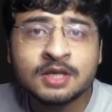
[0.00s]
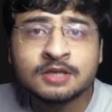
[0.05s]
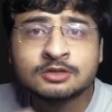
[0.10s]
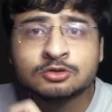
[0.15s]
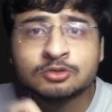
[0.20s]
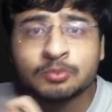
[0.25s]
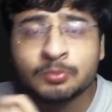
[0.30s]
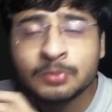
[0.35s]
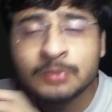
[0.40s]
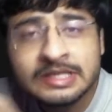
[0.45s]

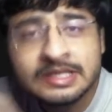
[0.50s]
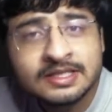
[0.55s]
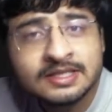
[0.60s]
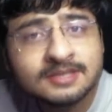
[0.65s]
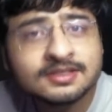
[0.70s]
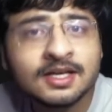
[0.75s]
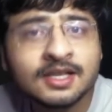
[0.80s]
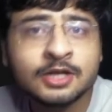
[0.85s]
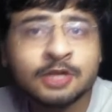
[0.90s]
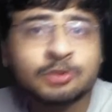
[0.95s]
So
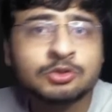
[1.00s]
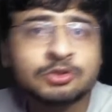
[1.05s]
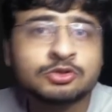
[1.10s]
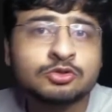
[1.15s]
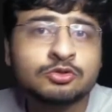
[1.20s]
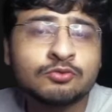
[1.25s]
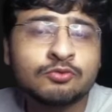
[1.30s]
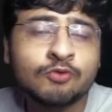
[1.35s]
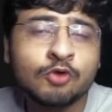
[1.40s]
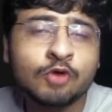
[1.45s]
please, I
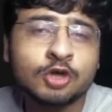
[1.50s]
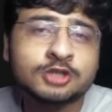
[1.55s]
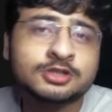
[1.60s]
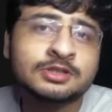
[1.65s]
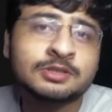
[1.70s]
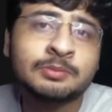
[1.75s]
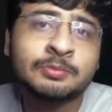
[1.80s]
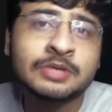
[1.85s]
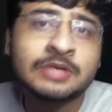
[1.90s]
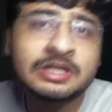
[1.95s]
request you to watch
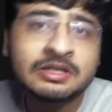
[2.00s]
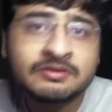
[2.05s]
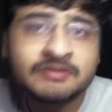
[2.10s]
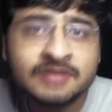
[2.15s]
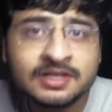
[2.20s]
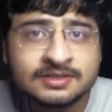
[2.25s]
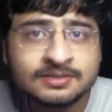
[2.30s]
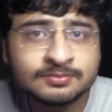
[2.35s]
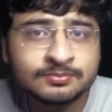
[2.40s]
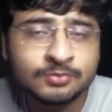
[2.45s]
the
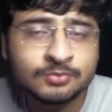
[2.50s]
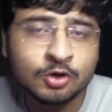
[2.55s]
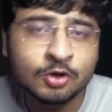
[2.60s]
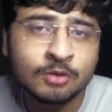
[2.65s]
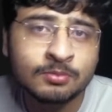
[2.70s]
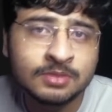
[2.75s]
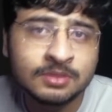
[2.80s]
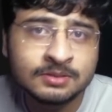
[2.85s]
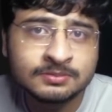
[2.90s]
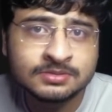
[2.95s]
previous
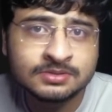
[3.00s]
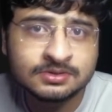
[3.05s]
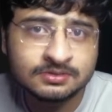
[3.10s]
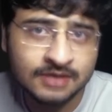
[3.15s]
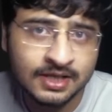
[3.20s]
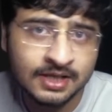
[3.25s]
problems.